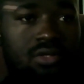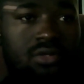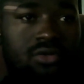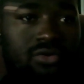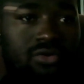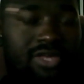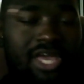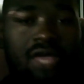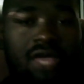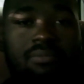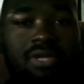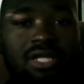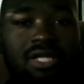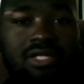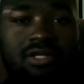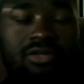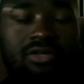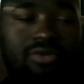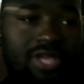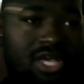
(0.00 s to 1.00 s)
you can't be
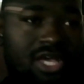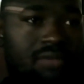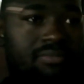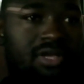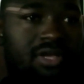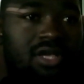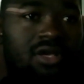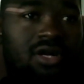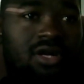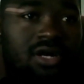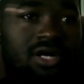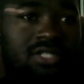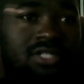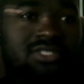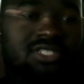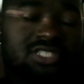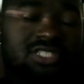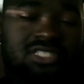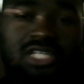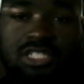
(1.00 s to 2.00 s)
you can't be
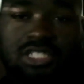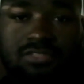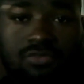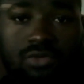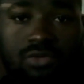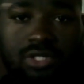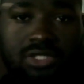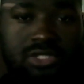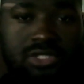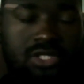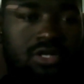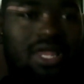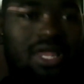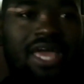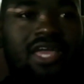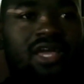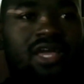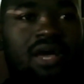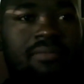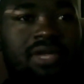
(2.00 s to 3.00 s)
unsuccessful this year.
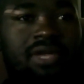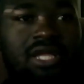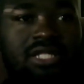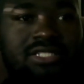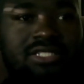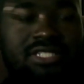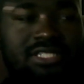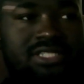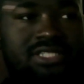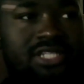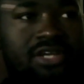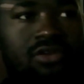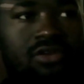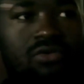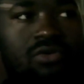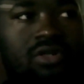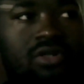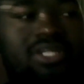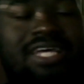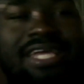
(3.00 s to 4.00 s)
Like I mean, this year
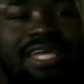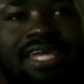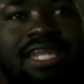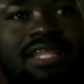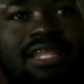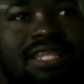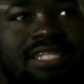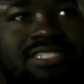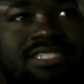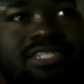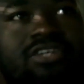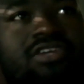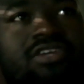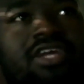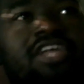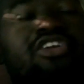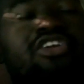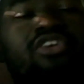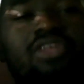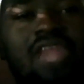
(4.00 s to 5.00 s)
or the end of this
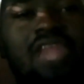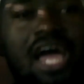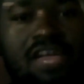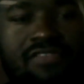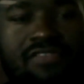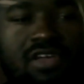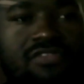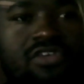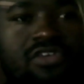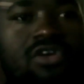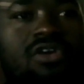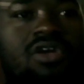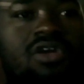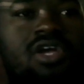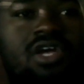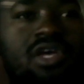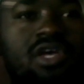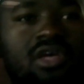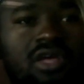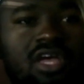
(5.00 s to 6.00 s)
in your life. If you're
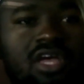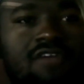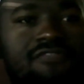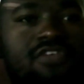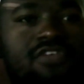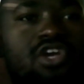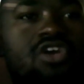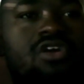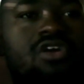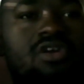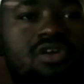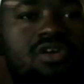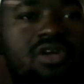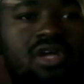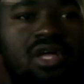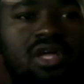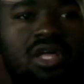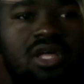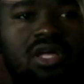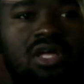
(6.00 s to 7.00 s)
if you're
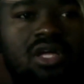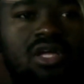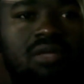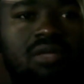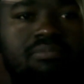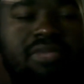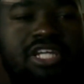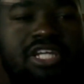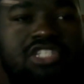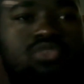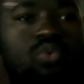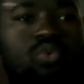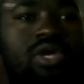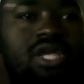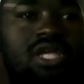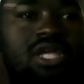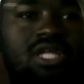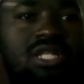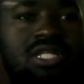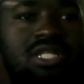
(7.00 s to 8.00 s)

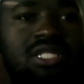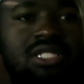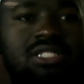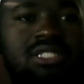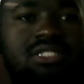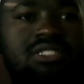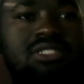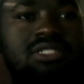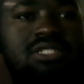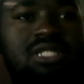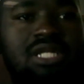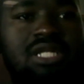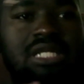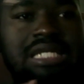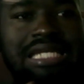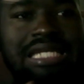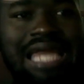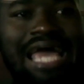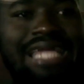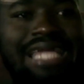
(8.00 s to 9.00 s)
between
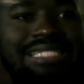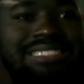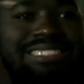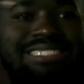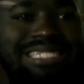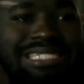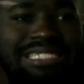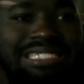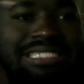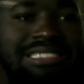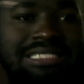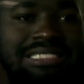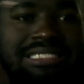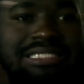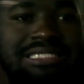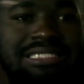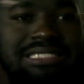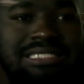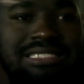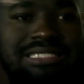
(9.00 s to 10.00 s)
19